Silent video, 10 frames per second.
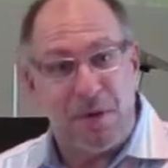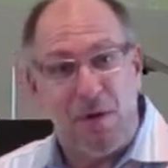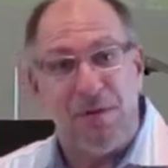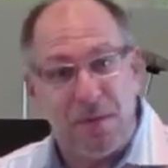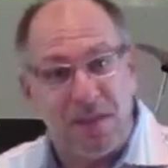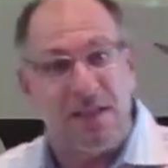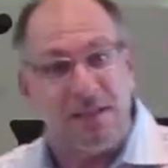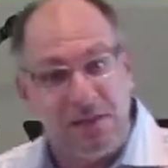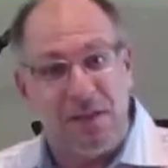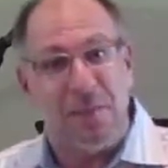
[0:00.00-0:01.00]
The Holy Spirit's
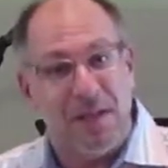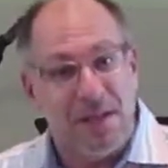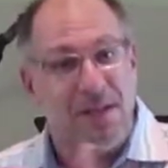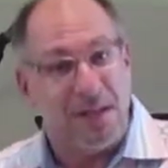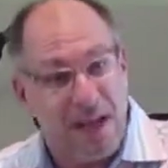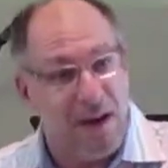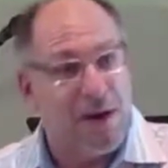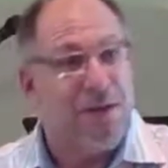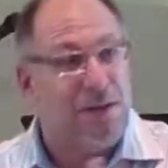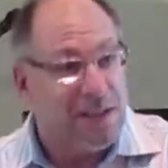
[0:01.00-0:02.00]
going to do something in your
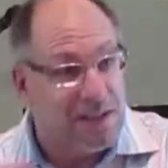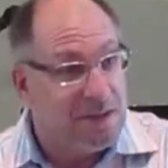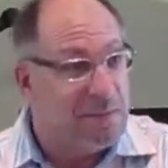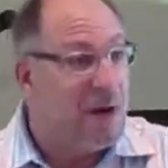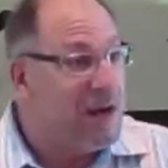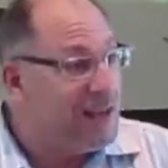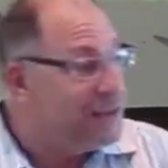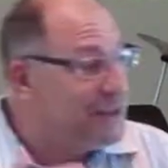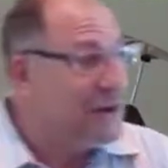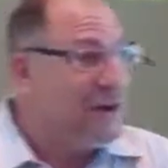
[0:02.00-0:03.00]
character, in your mind,
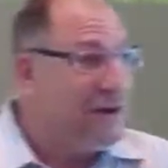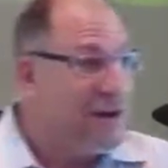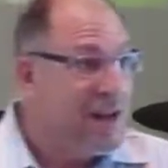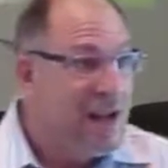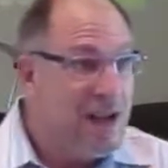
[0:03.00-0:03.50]
in your heart,